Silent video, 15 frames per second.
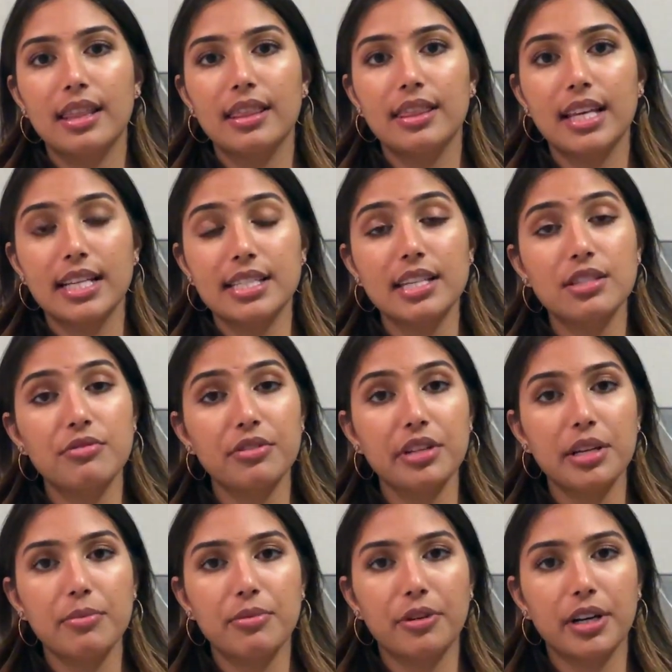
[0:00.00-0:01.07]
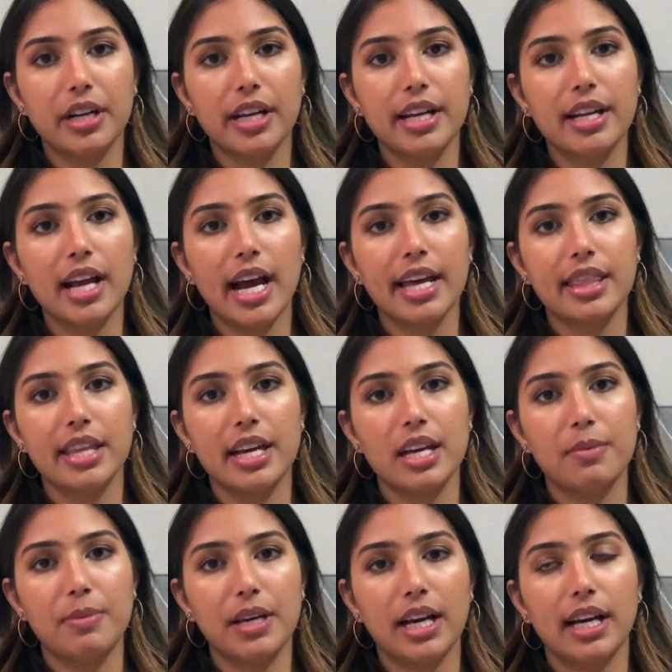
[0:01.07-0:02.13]
this is really important, I
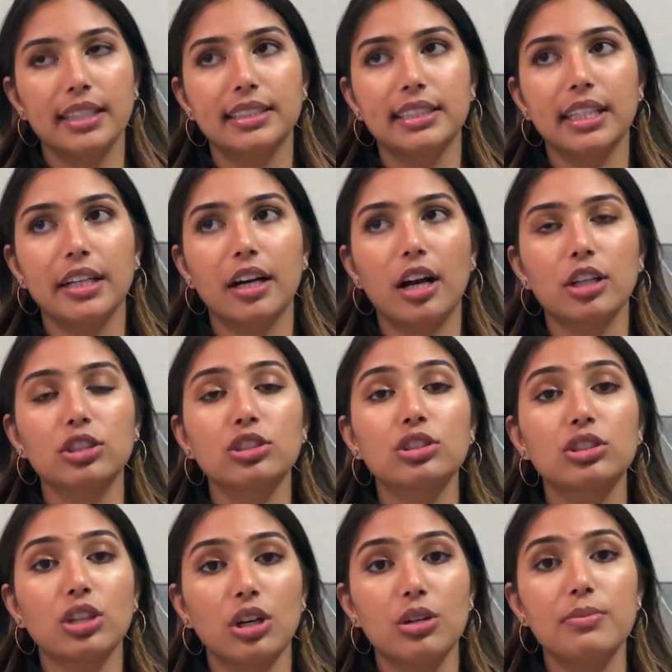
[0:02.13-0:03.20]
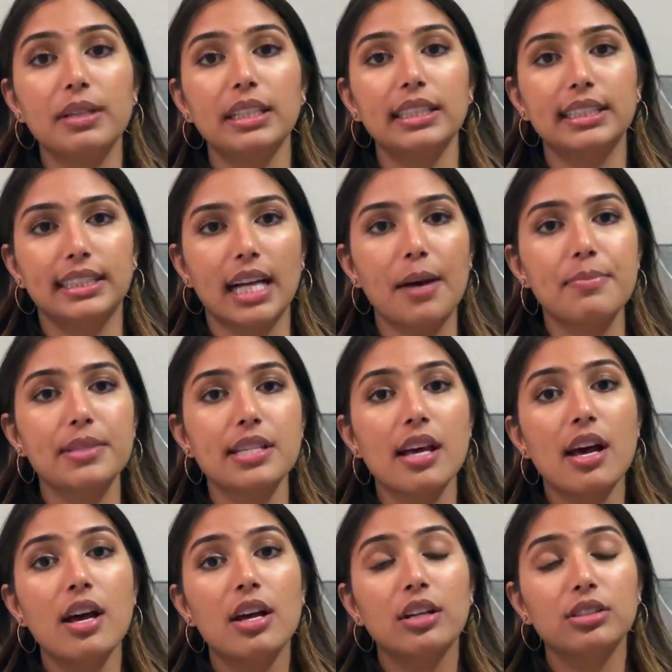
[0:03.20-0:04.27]
think, because there are so many steps
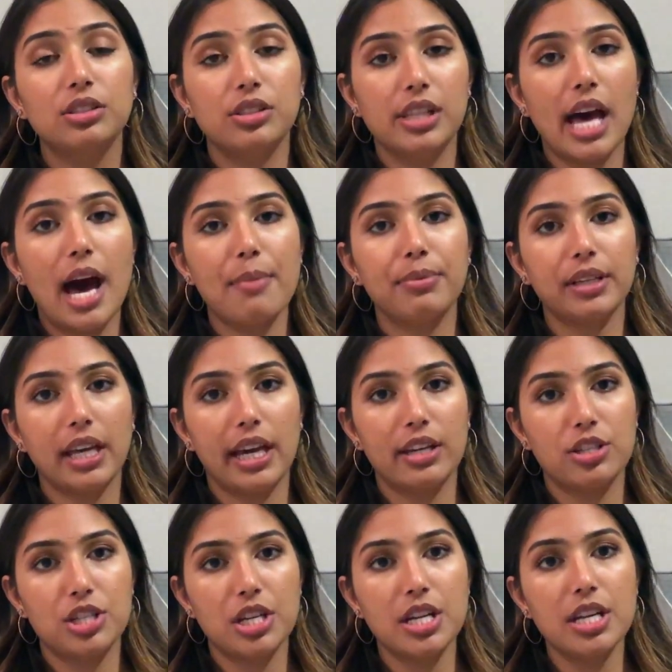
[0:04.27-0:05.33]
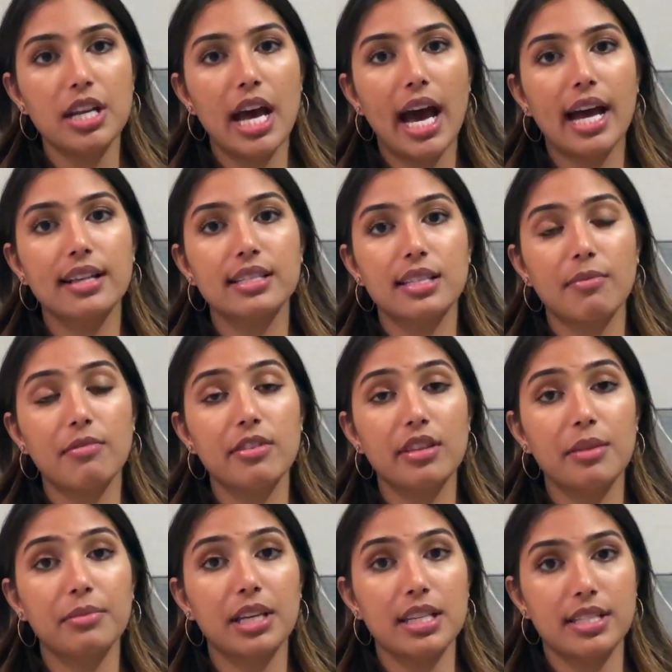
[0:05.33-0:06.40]
to the application, and some of
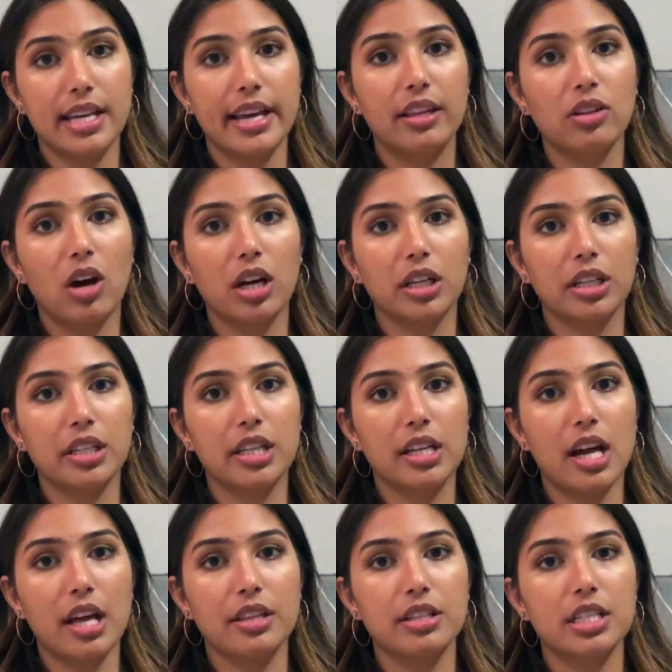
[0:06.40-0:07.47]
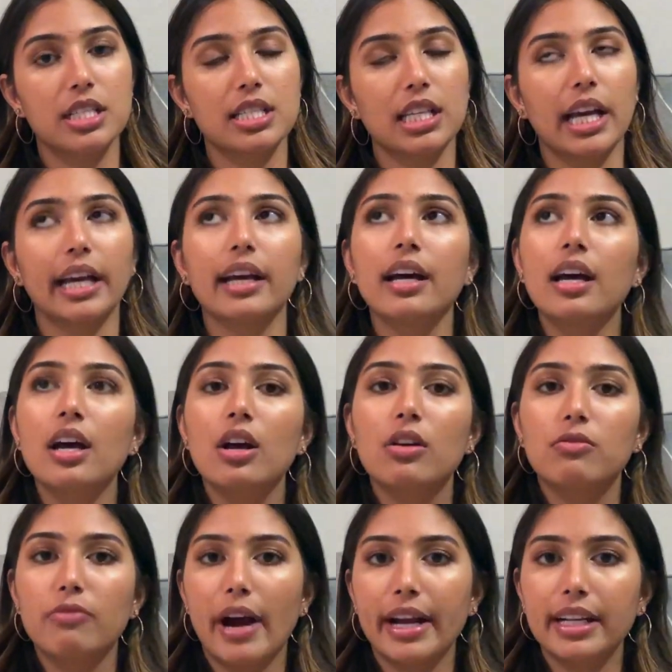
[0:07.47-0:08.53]
them can take longer than others. Like,
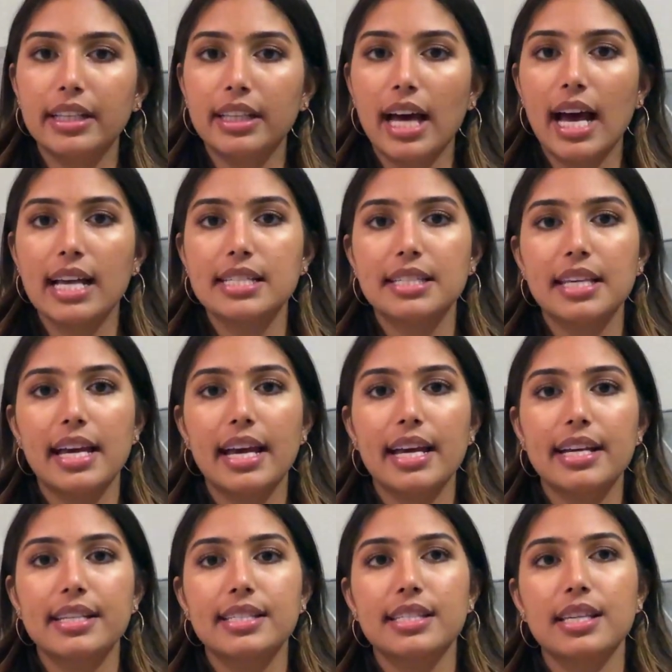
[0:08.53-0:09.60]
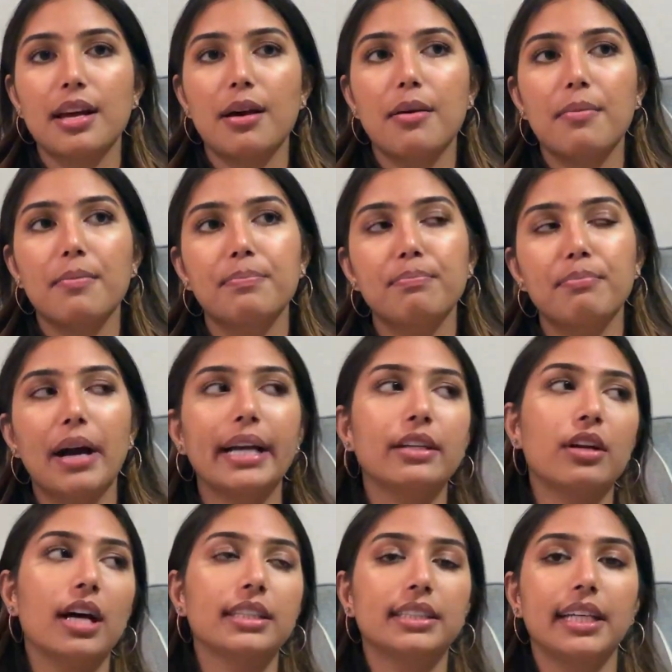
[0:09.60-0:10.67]
writing the essays might
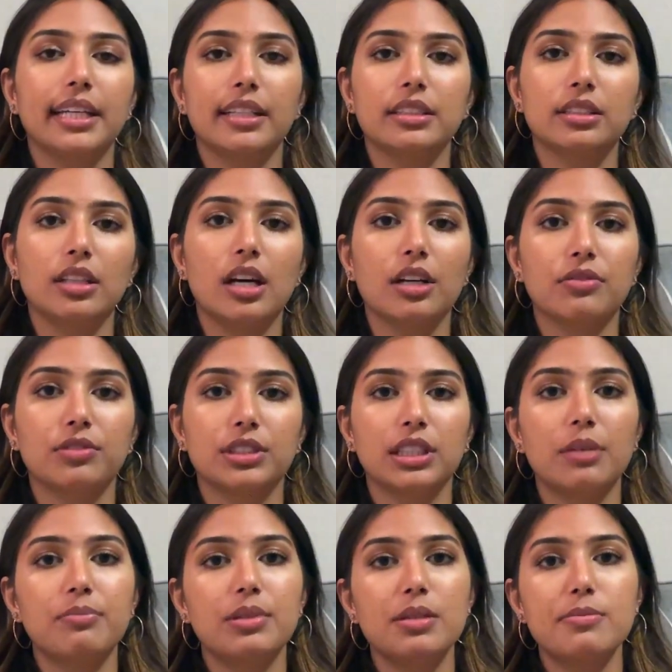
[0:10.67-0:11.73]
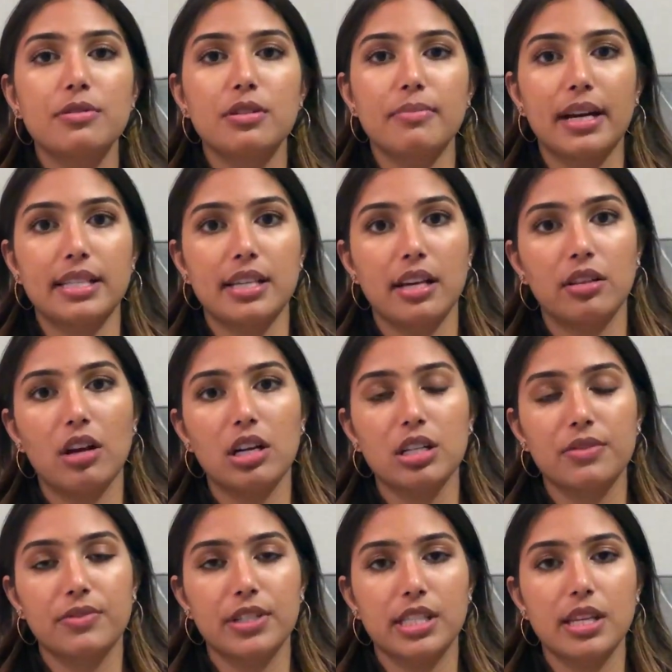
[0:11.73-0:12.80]
not take as long for some people, or might take
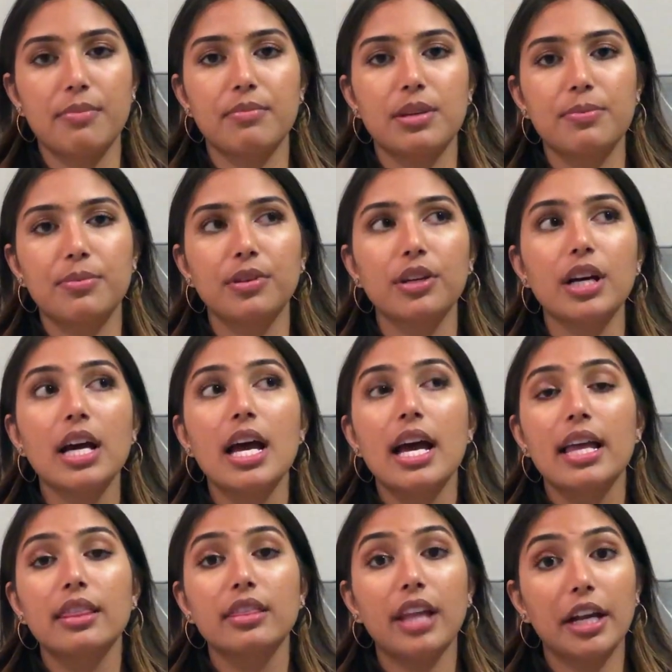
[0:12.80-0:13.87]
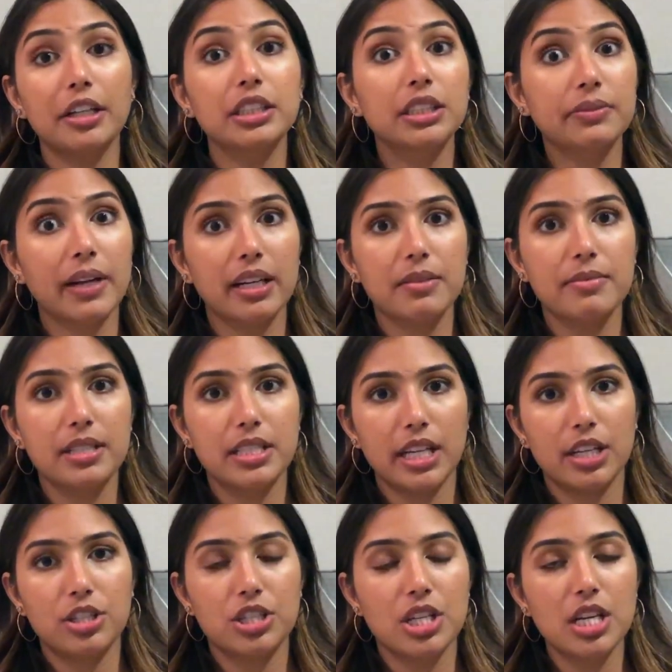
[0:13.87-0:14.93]
longer for some people. Letters of
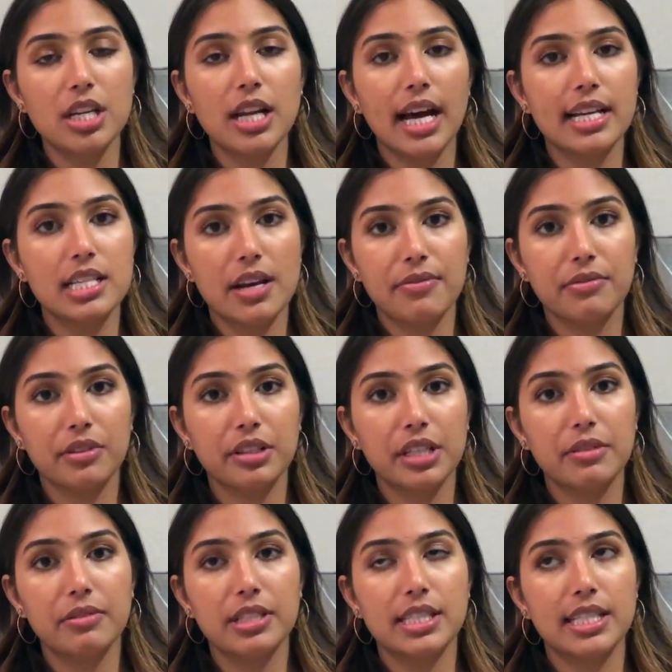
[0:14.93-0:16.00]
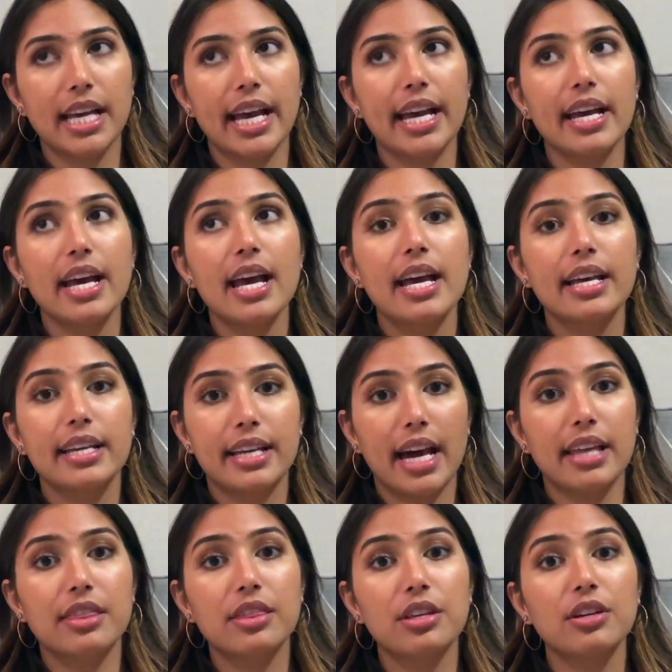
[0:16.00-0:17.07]
recommendation, I definitely would say
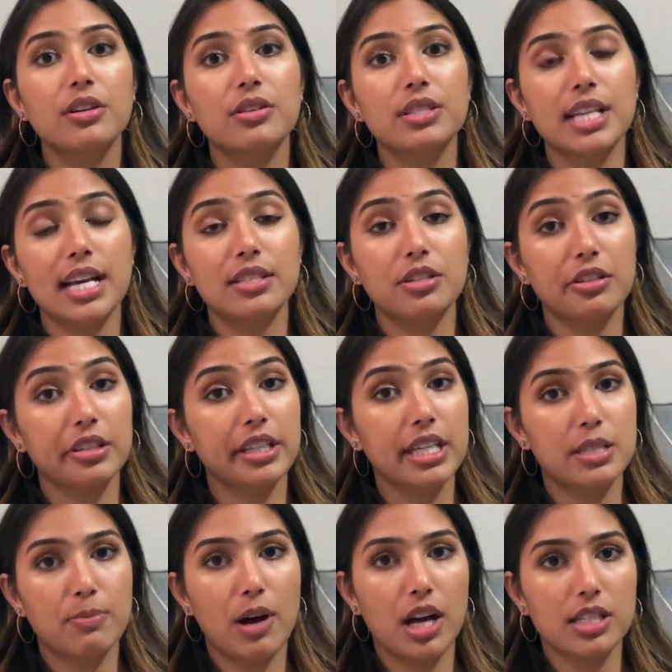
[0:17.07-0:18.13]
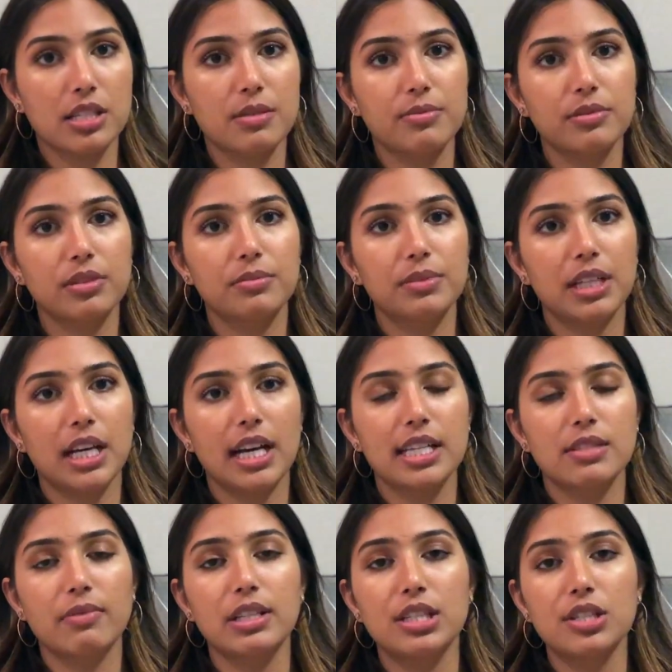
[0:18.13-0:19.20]
get those as early as possible,
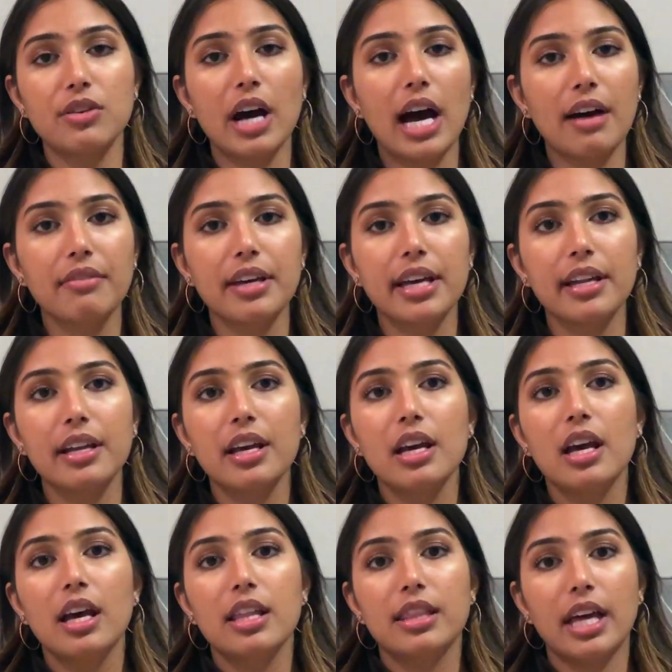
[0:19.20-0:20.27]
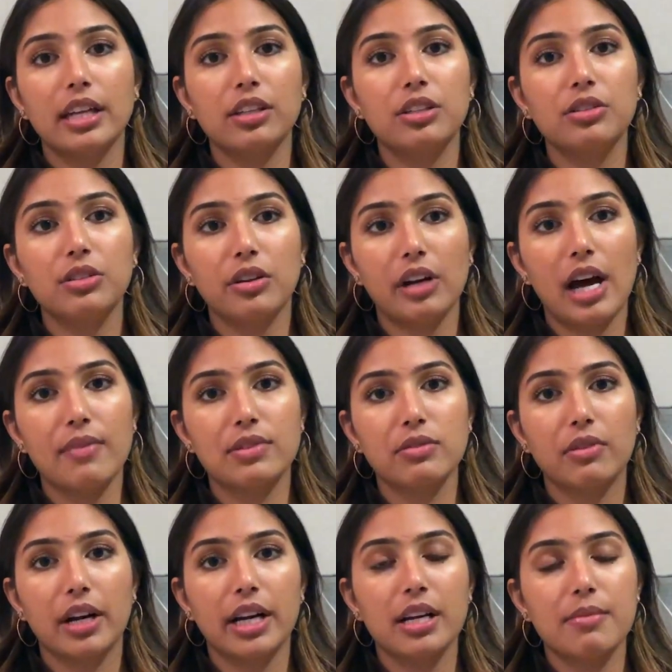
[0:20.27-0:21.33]
because once you have it, then you don't have to
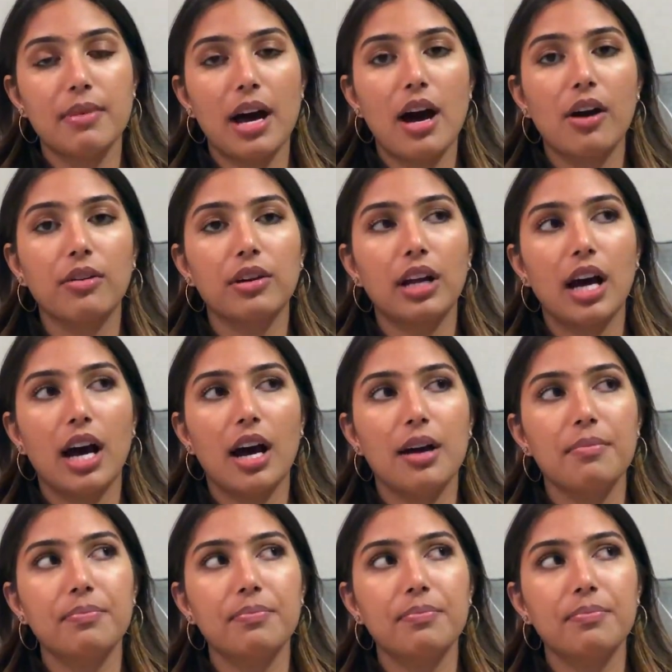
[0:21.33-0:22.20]
worry about